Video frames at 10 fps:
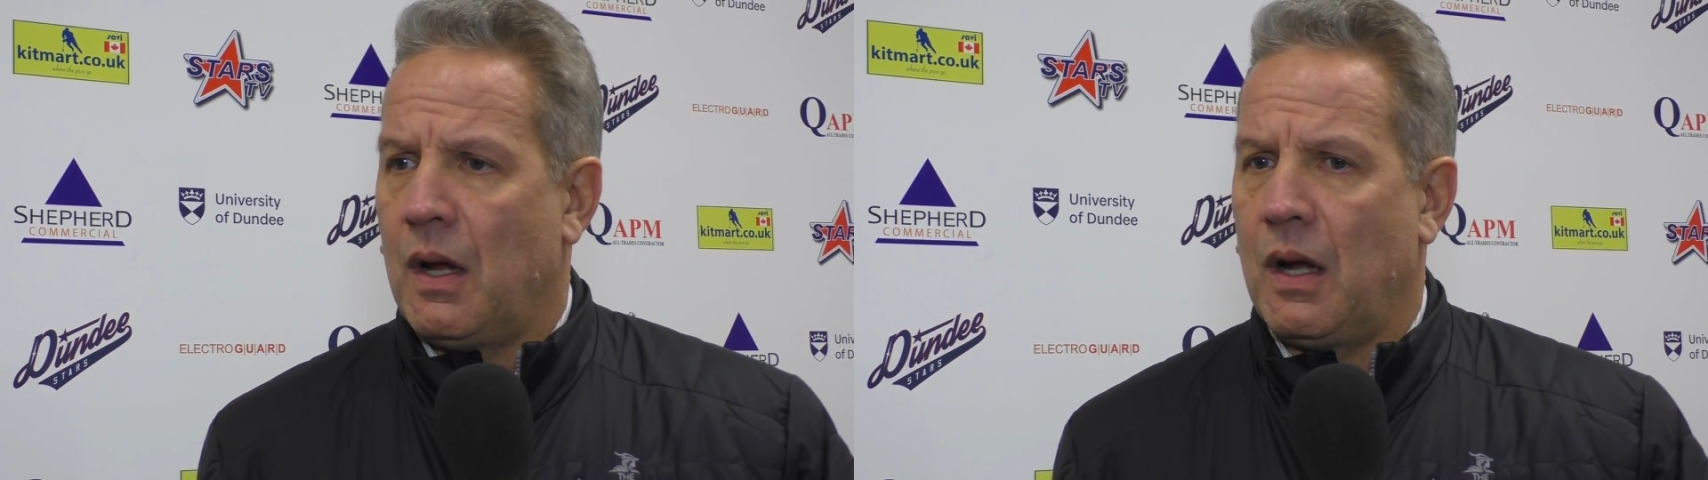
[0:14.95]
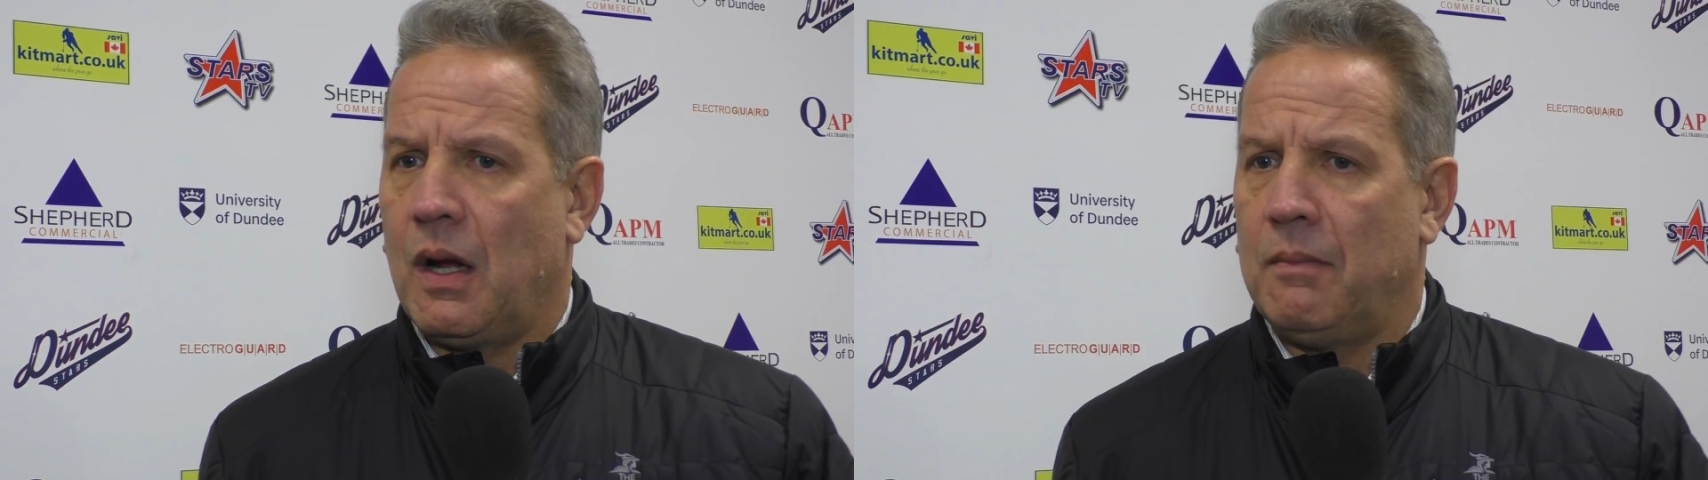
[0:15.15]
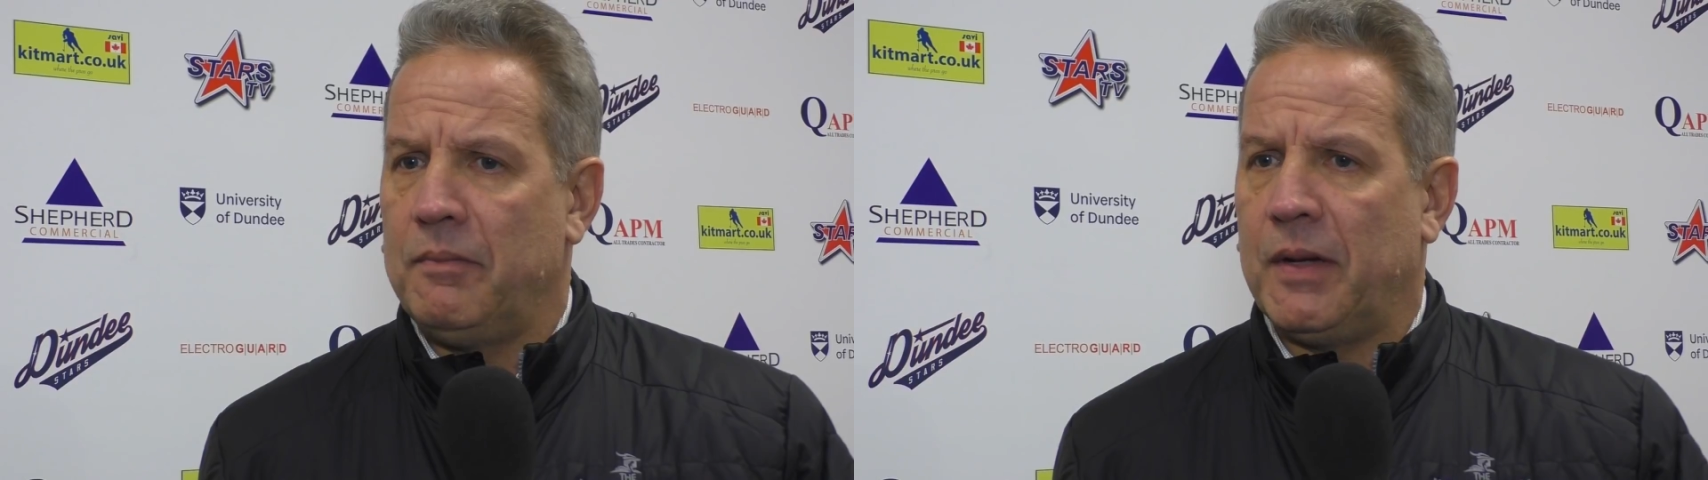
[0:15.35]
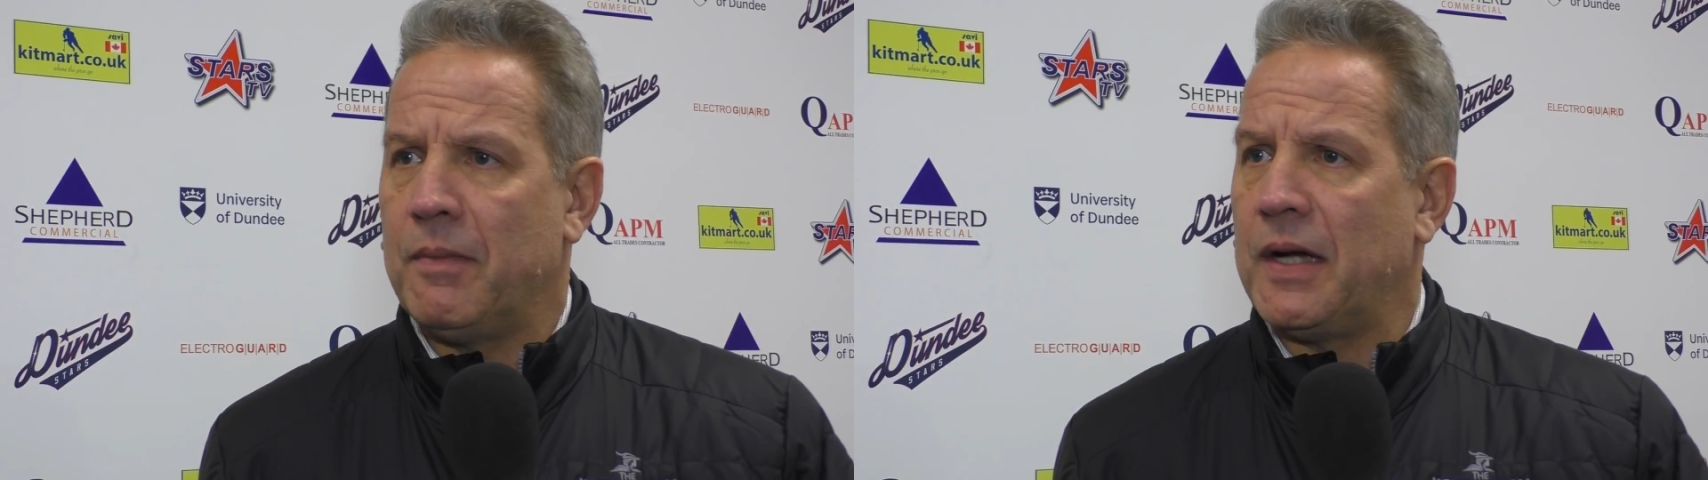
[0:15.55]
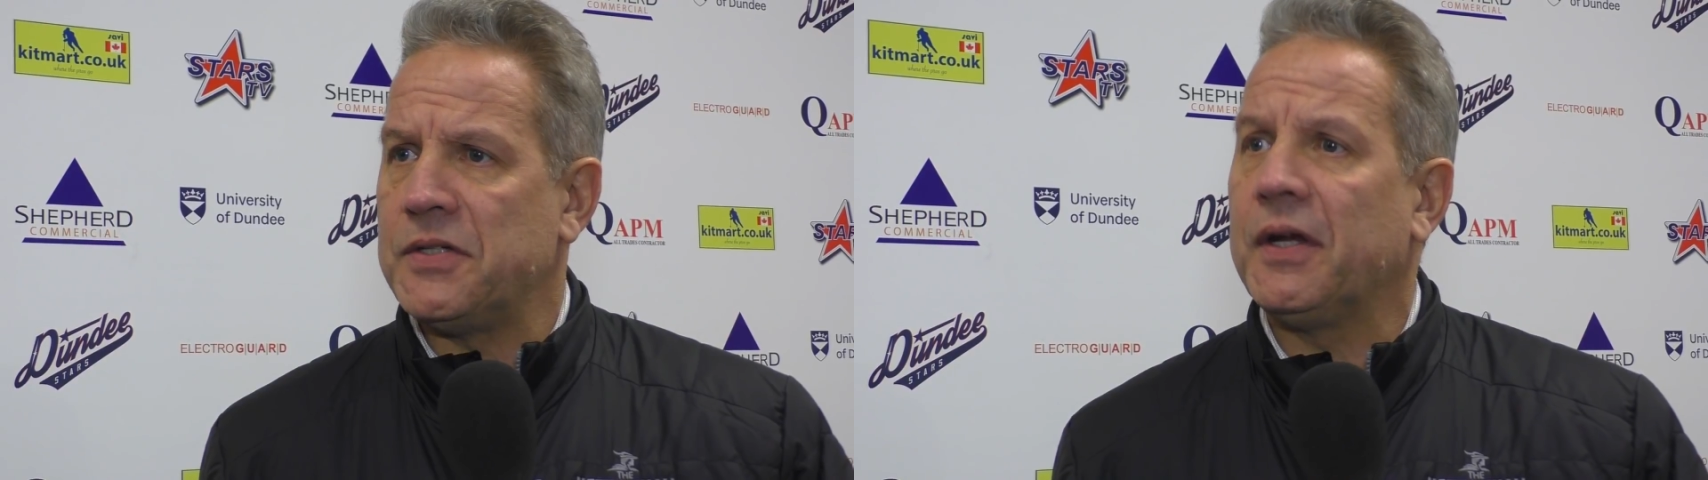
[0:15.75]
uh,
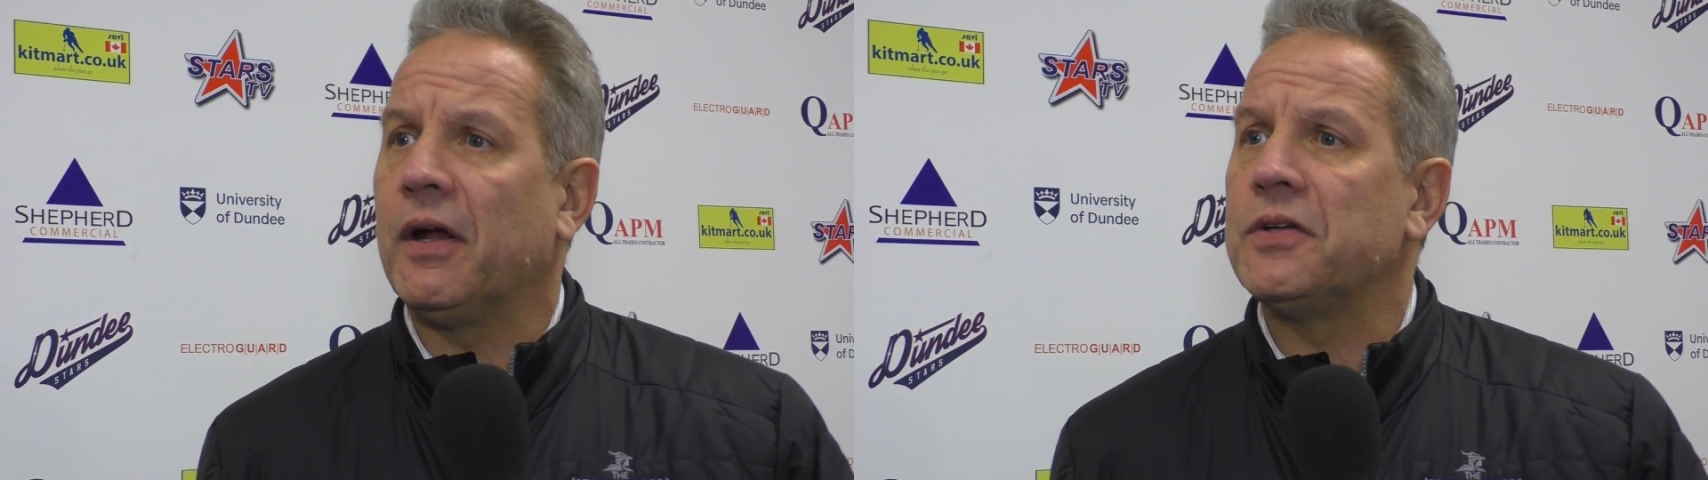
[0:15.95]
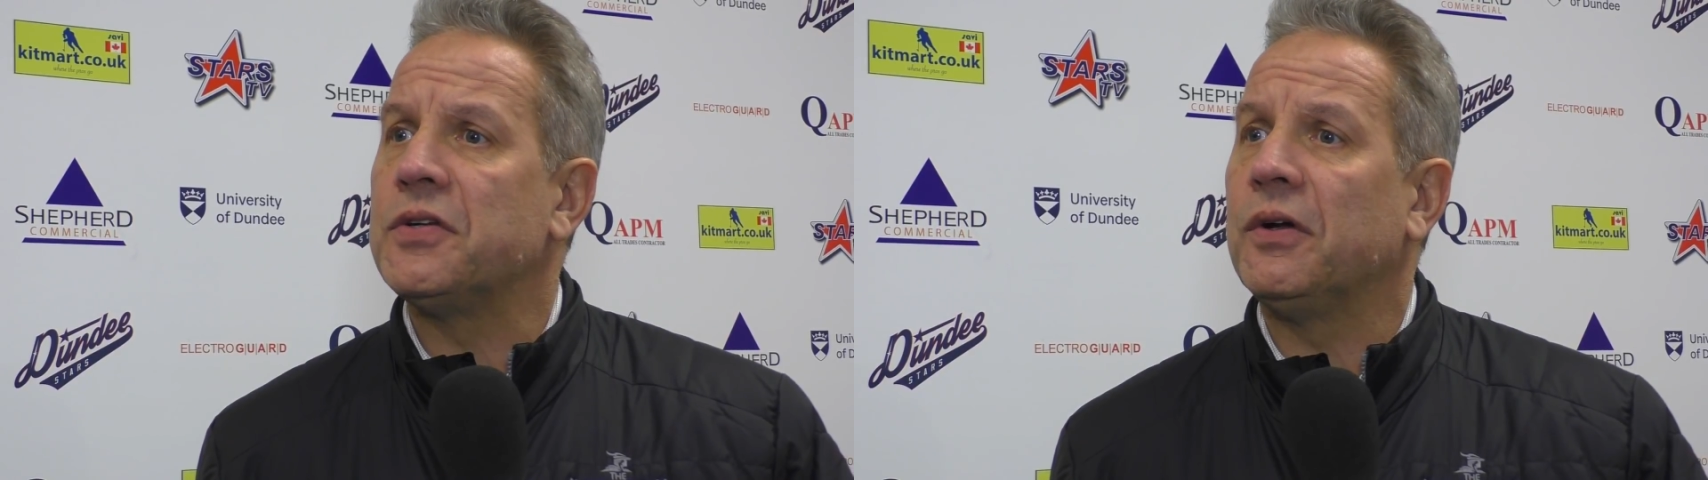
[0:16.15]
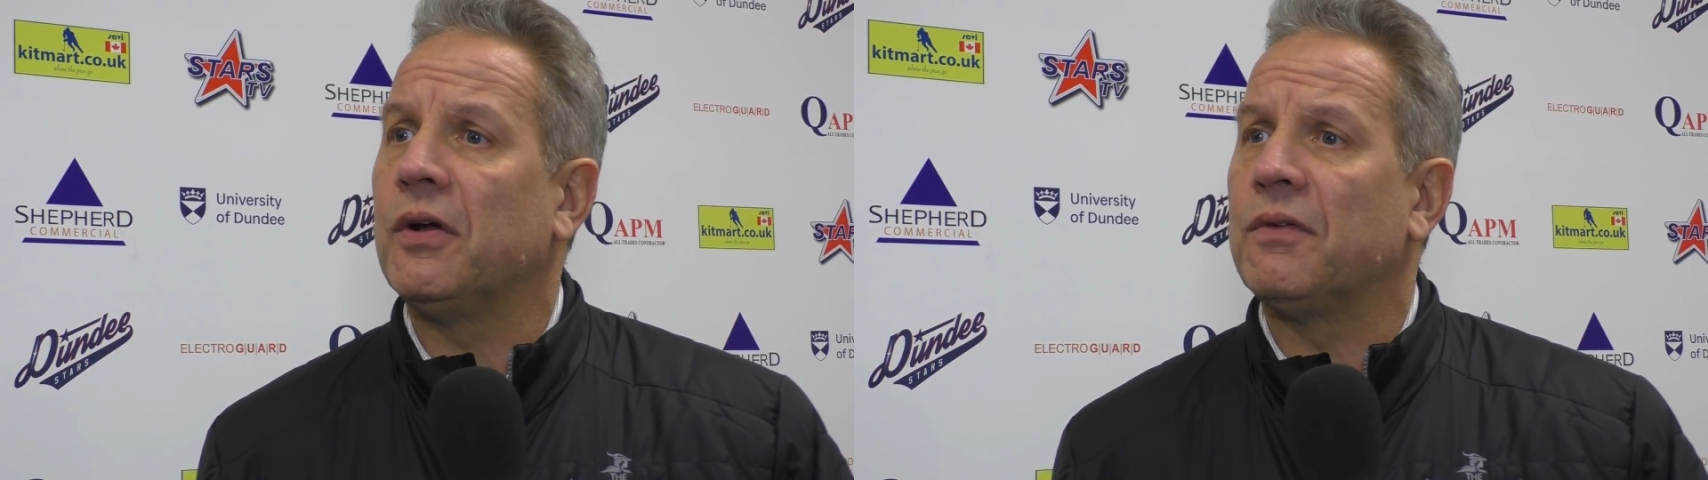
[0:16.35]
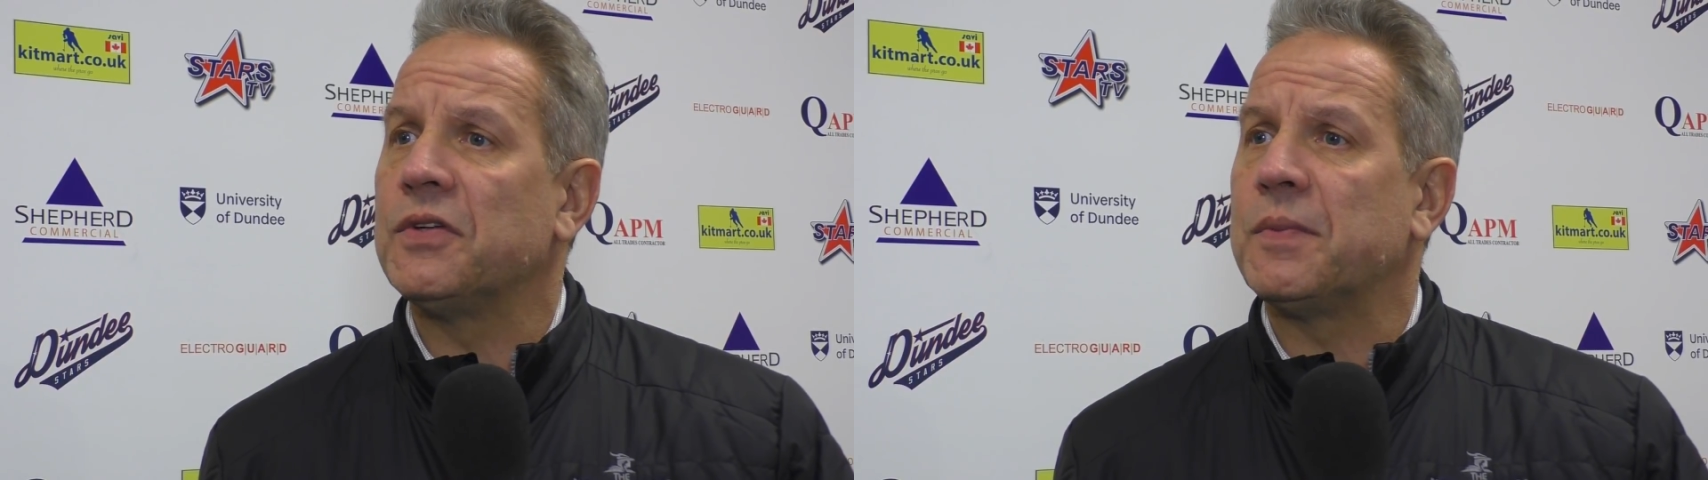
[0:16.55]
minimizing our turnovers,